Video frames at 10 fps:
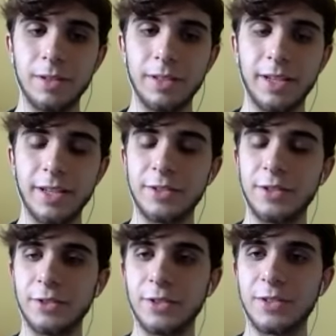last
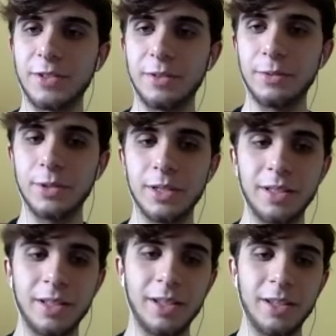year just
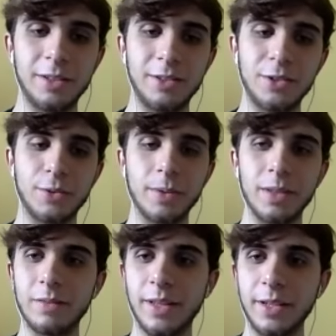to
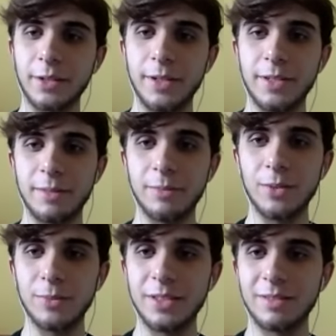relive that crazy moment.